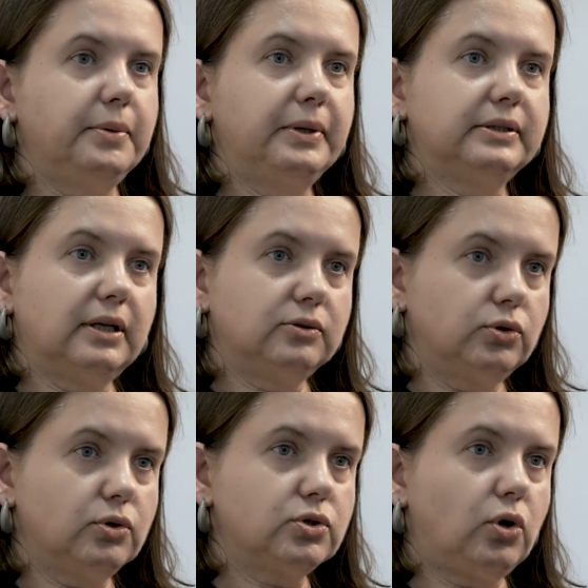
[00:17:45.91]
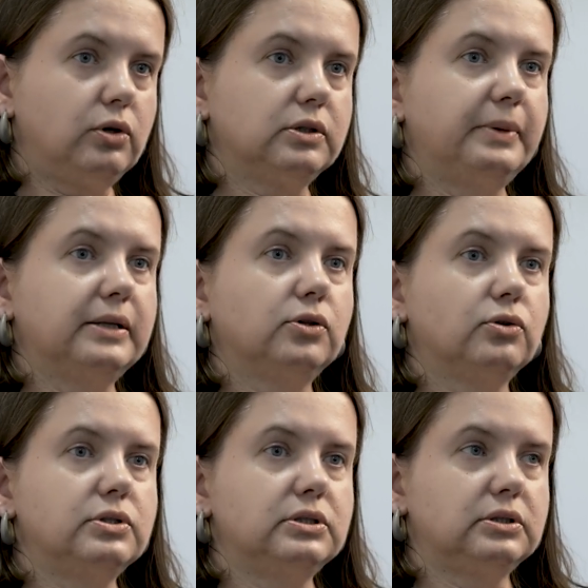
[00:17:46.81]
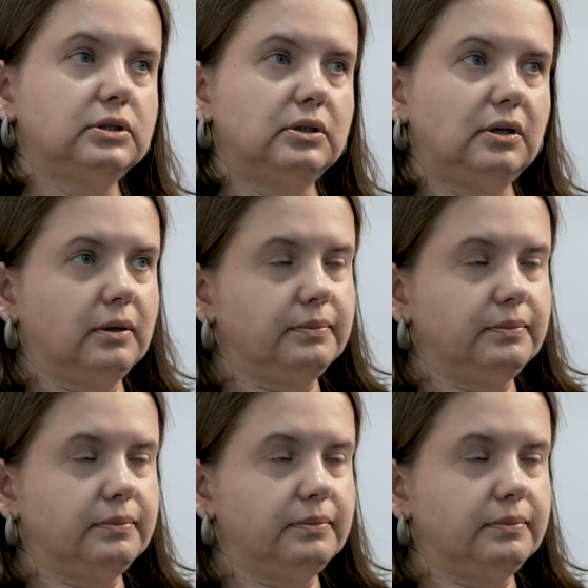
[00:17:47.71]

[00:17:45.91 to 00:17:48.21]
People tend to use old methods,